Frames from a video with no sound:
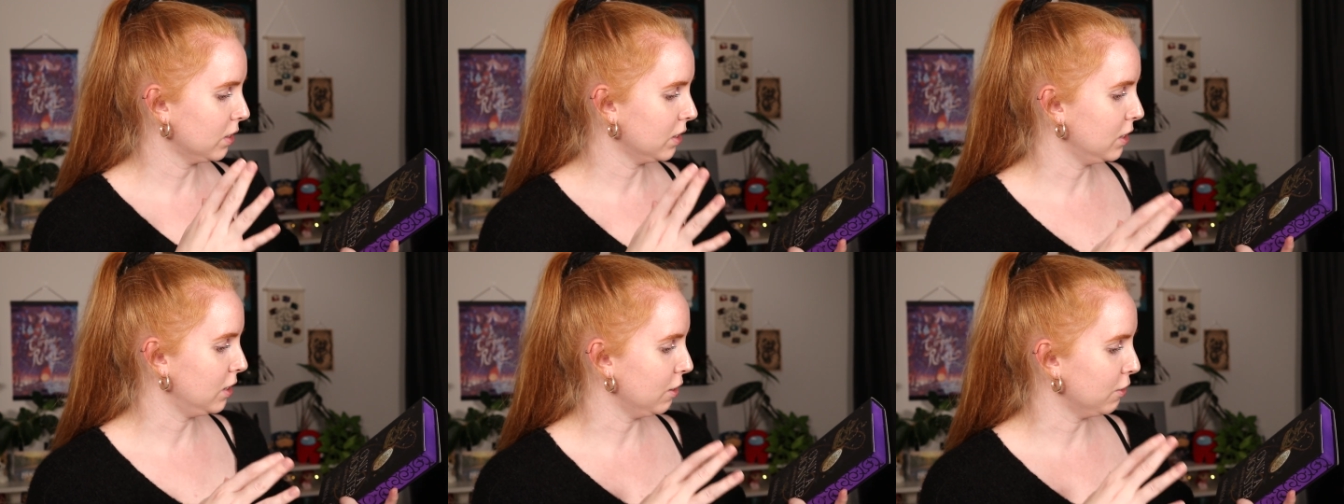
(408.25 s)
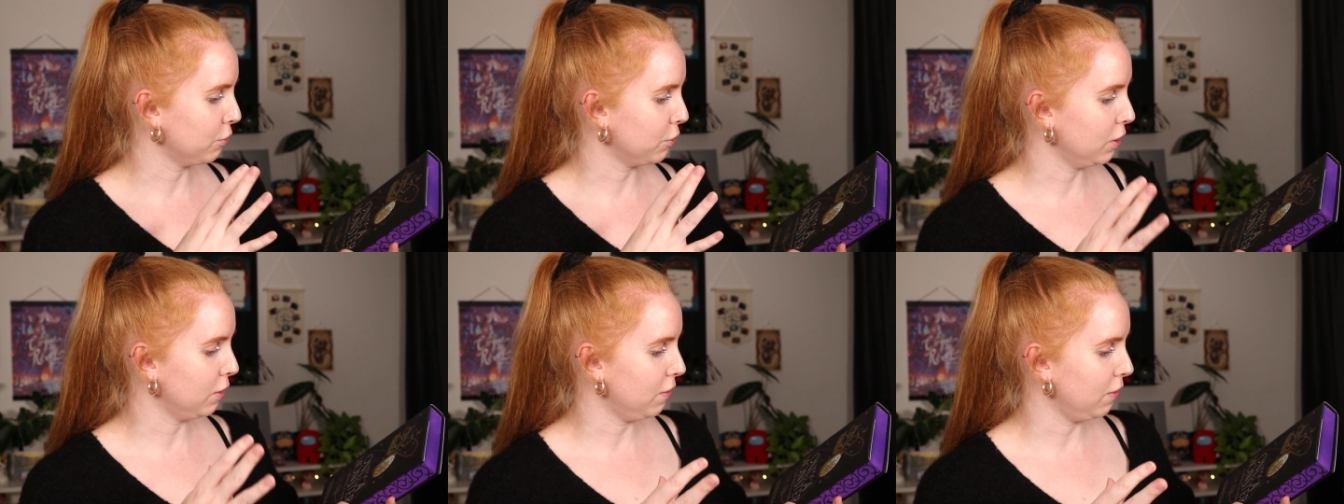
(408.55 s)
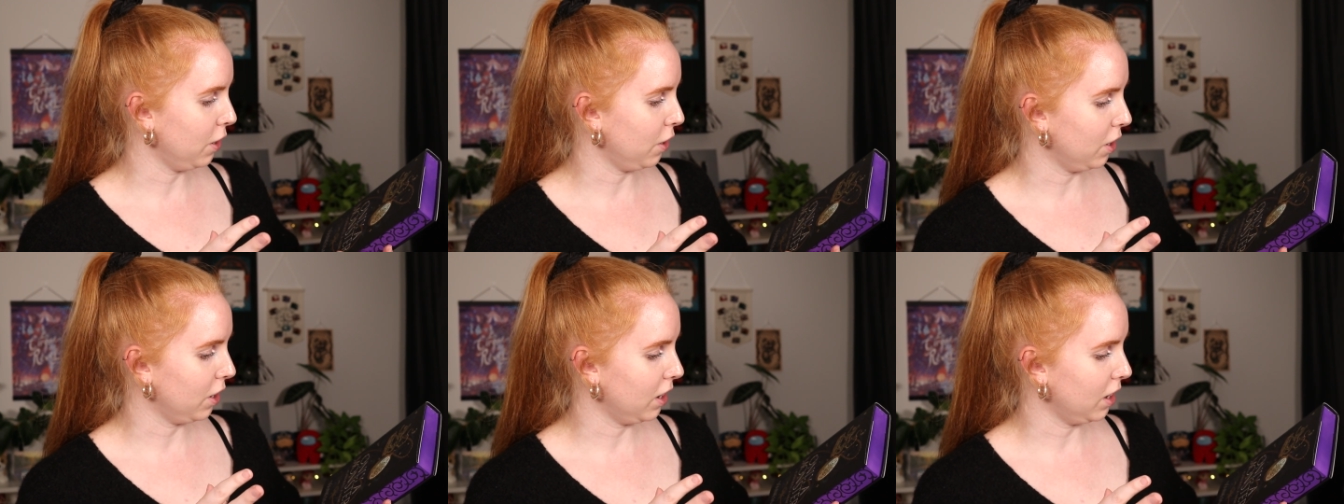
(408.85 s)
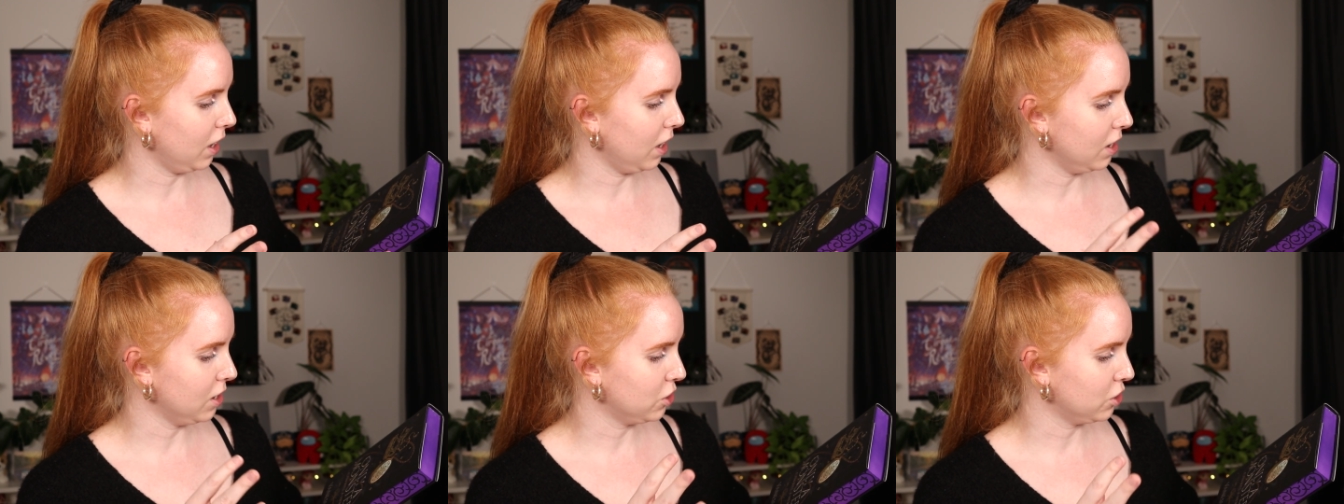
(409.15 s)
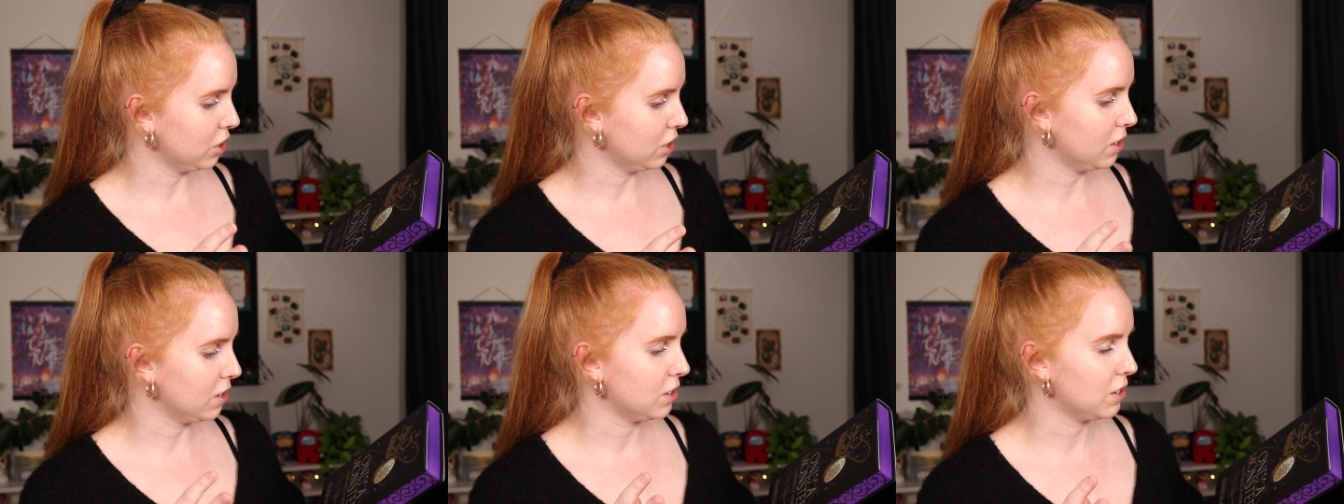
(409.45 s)
different
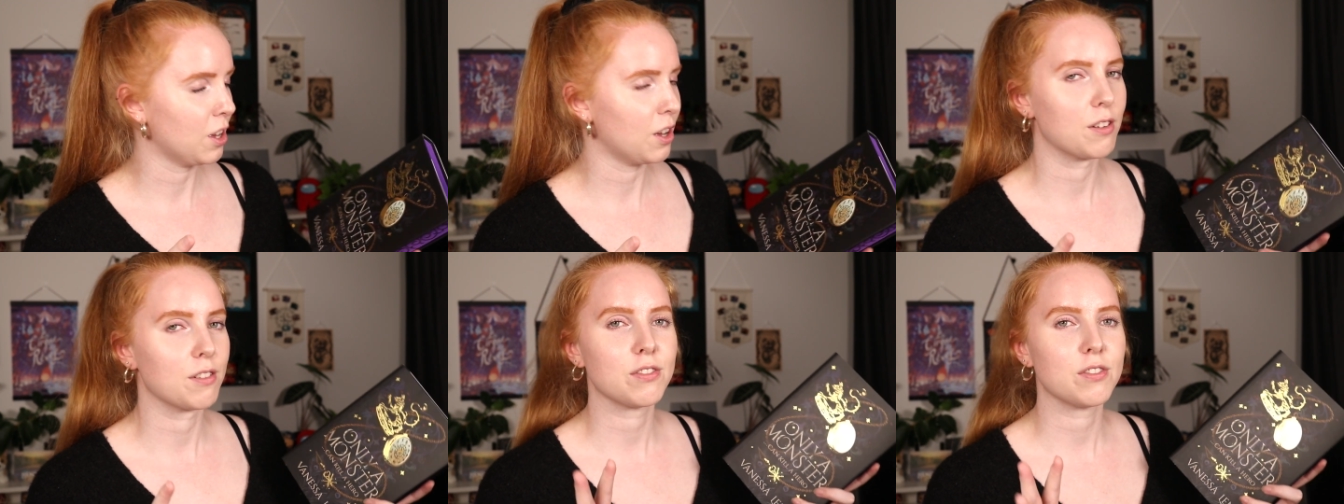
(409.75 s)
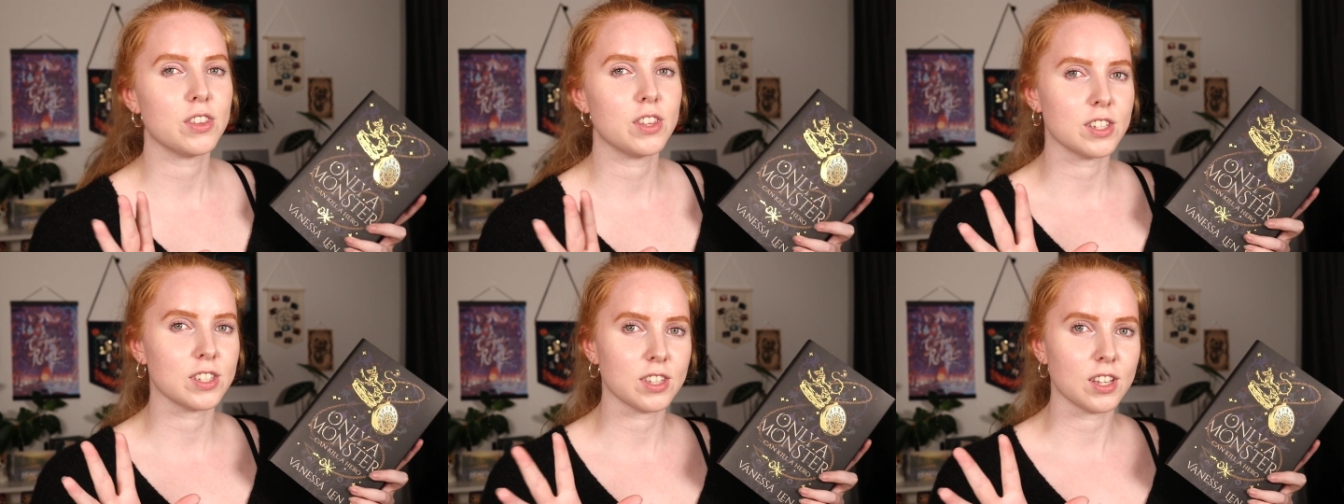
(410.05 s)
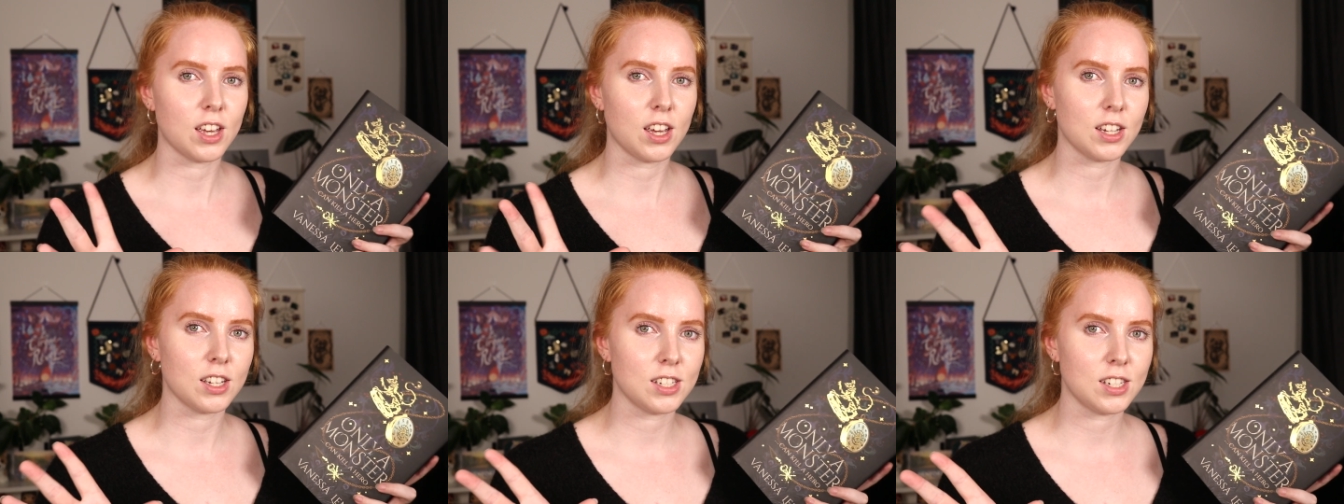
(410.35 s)
variations of this like